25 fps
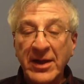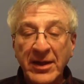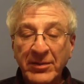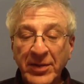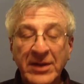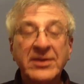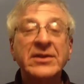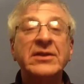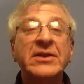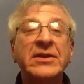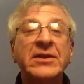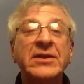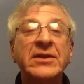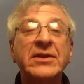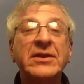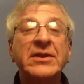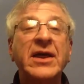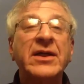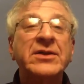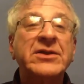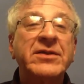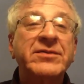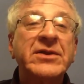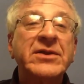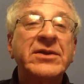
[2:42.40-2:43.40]
part of the
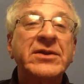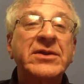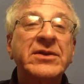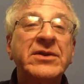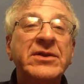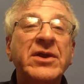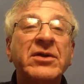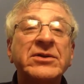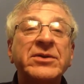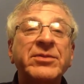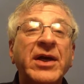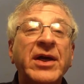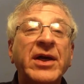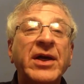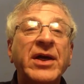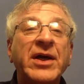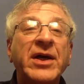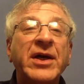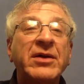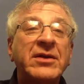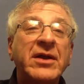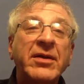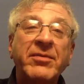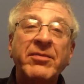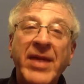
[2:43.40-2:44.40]
knowledge you have to know is
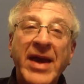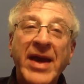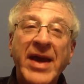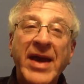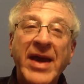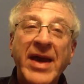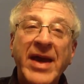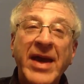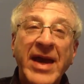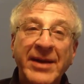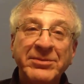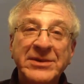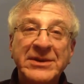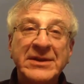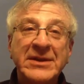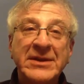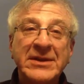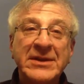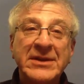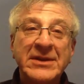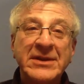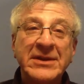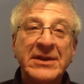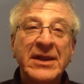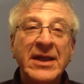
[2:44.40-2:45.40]
about
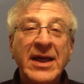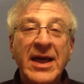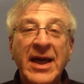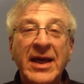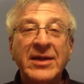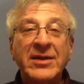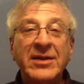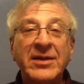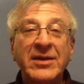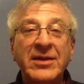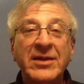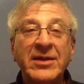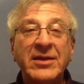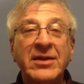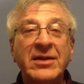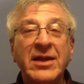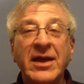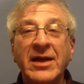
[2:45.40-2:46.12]
maps, and